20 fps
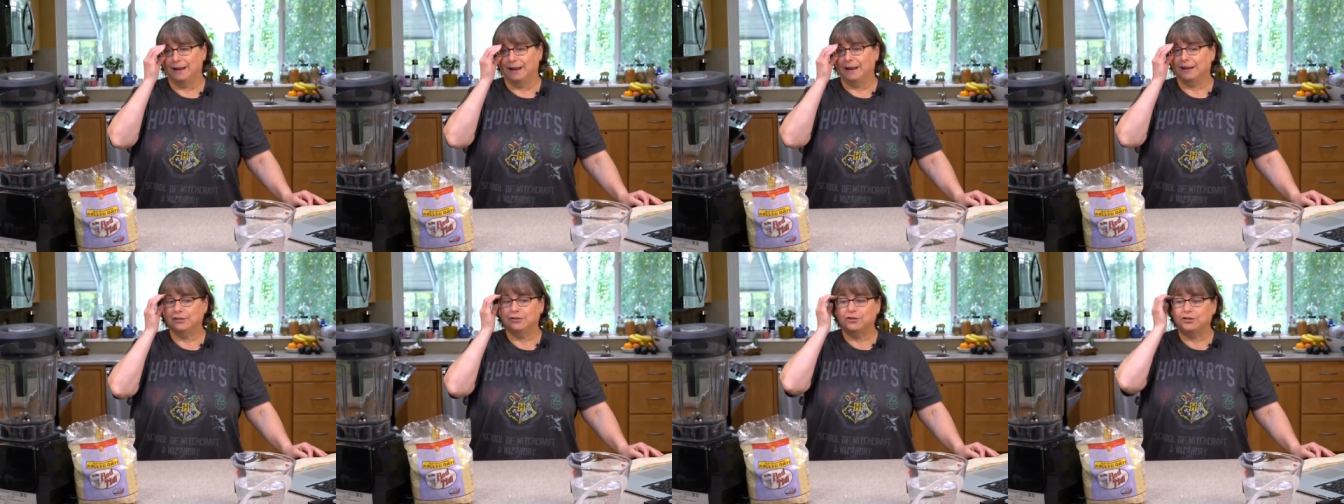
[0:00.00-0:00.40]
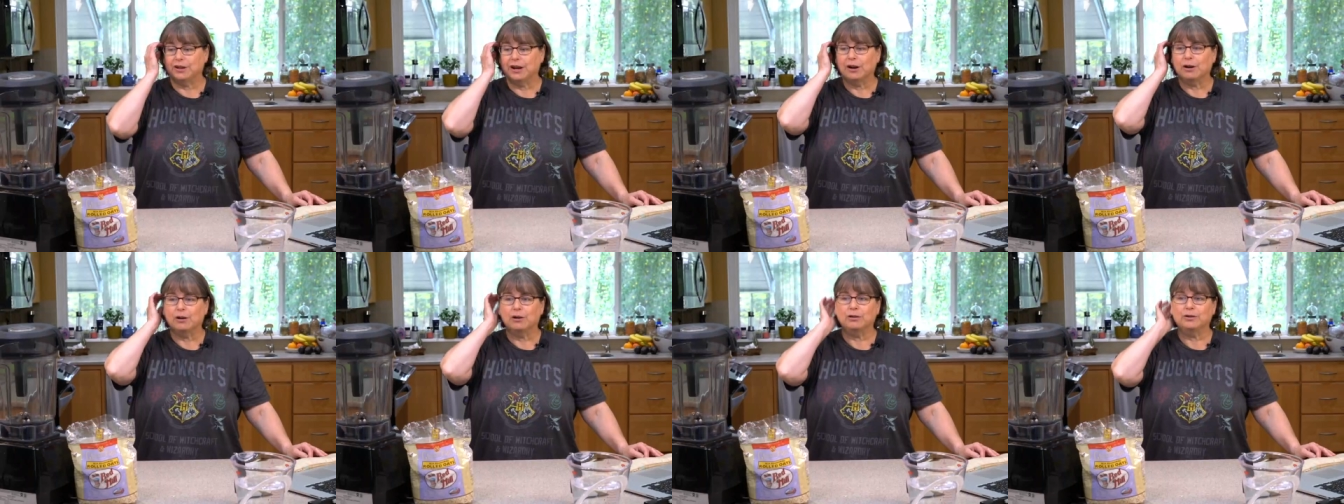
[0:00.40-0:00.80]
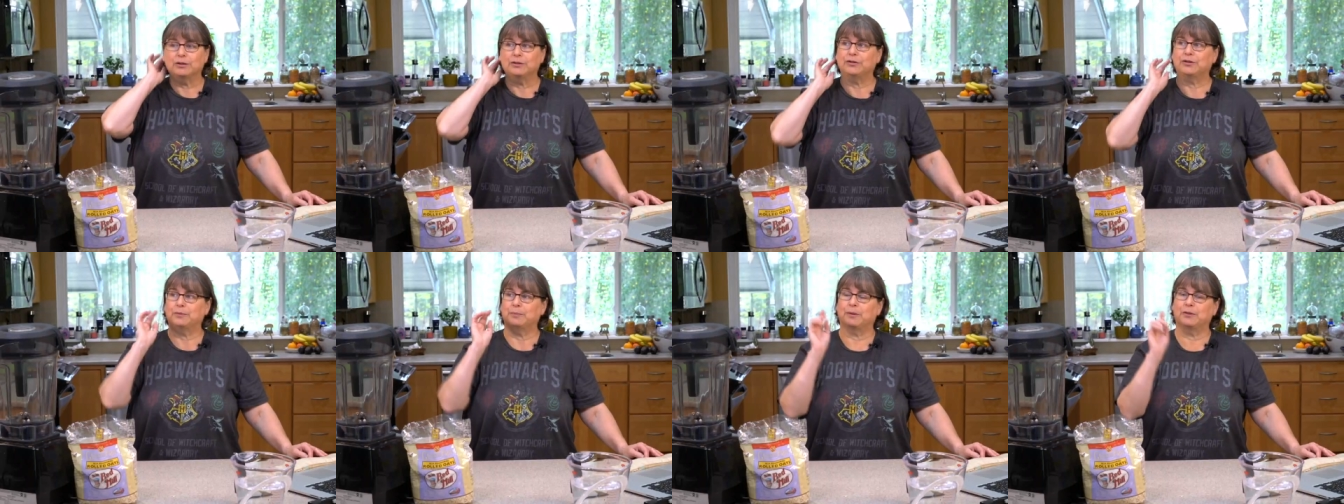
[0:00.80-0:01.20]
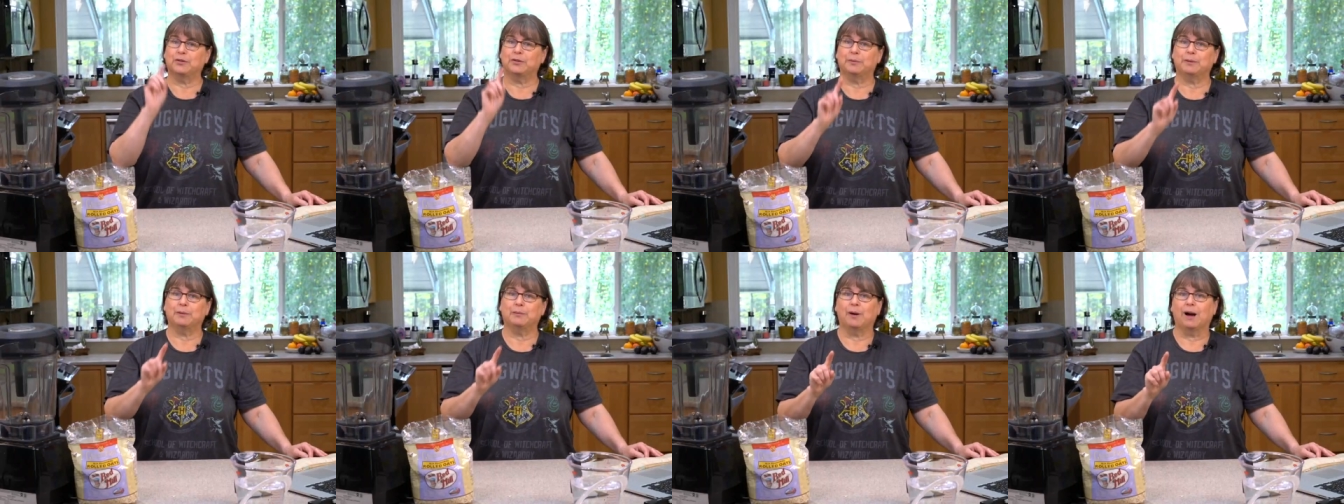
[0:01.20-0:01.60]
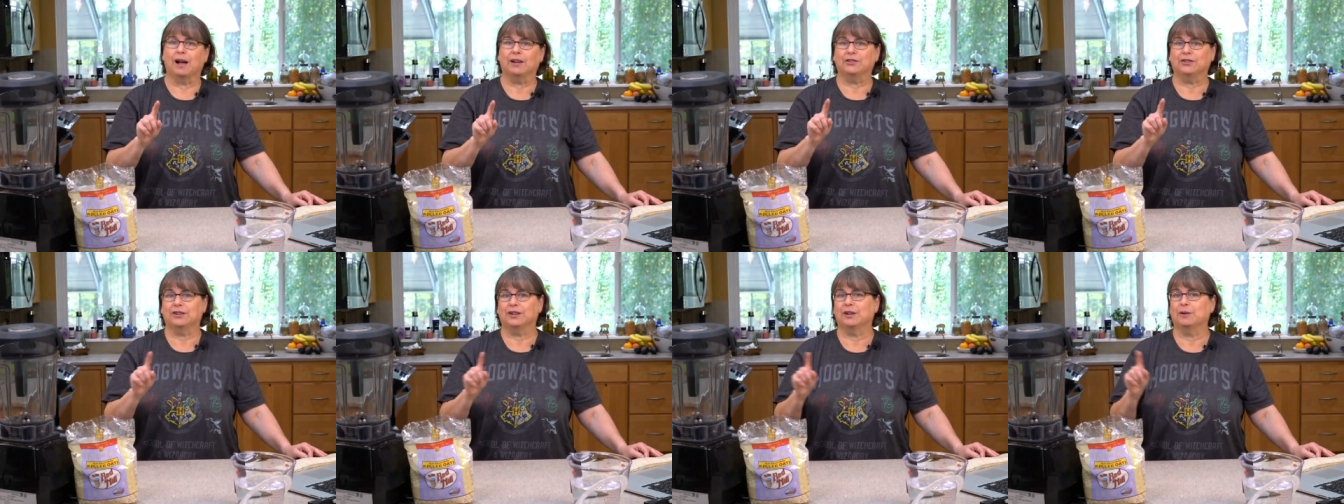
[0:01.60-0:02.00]
And Cheryl, who's supposed to be
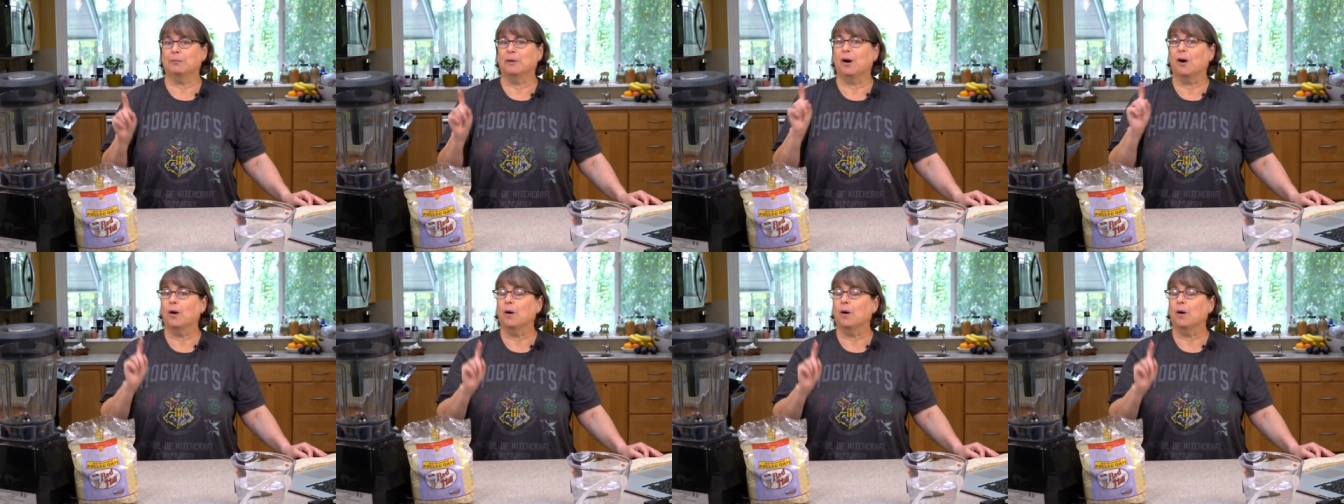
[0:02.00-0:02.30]
watching him,